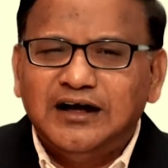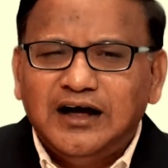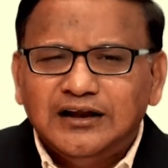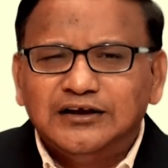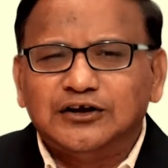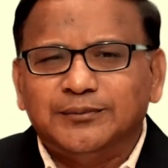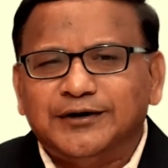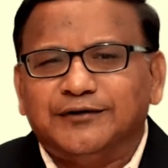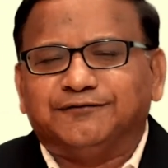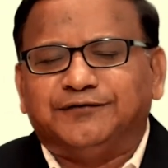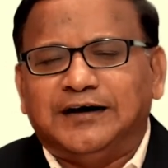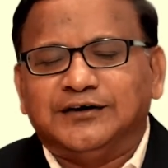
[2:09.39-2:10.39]
a little bit
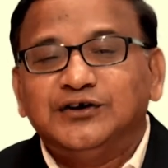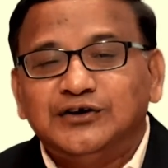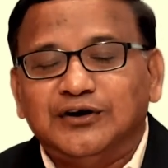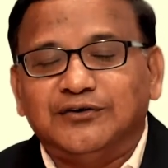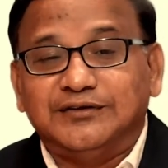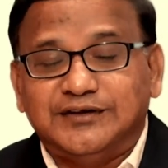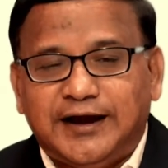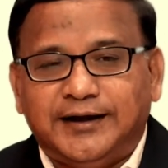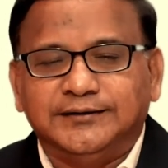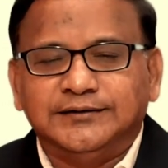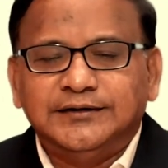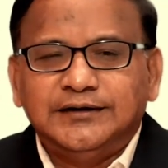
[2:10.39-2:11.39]
of fun here and there.